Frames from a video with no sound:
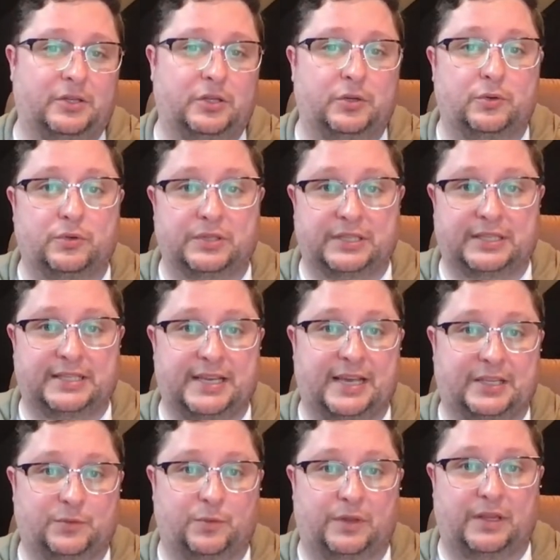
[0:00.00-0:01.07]
to
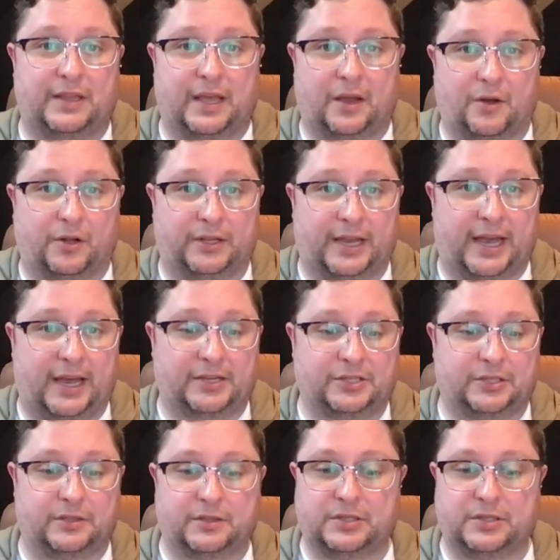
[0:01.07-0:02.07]
success within that call to action.